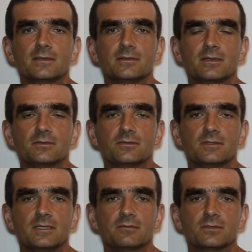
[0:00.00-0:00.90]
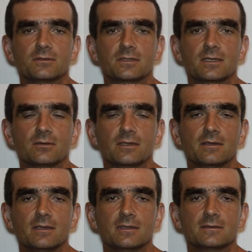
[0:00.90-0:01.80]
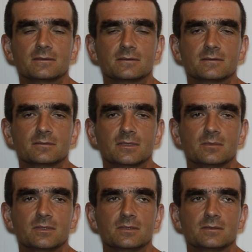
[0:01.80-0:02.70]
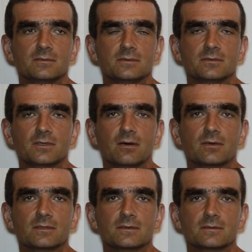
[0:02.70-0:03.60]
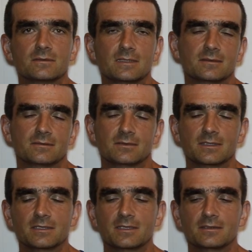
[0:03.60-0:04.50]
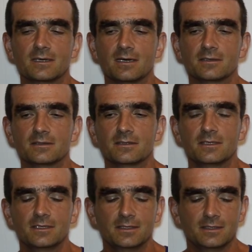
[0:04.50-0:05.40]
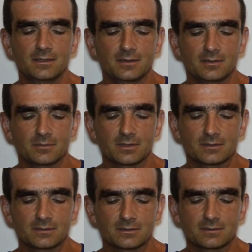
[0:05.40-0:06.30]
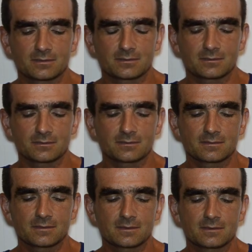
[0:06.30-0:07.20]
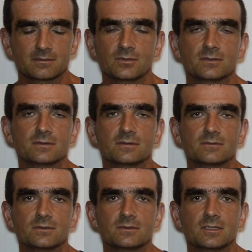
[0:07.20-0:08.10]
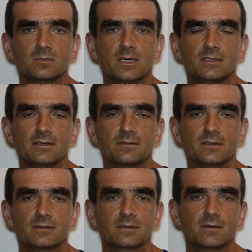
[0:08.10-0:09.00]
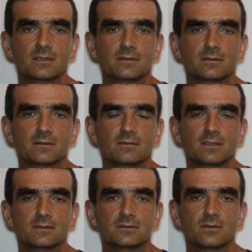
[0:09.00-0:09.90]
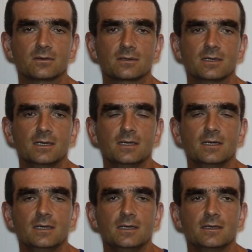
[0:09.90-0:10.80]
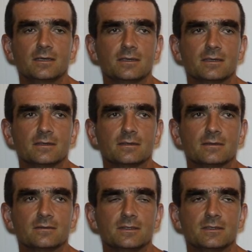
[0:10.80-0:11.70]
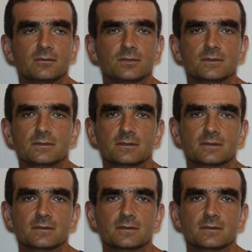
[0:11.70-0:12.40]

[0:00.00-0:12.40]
rest of the day was okay. Only last maybe 2 hours were again hard, but yeah, it wasn't that bad. I felt quite strong. The weather was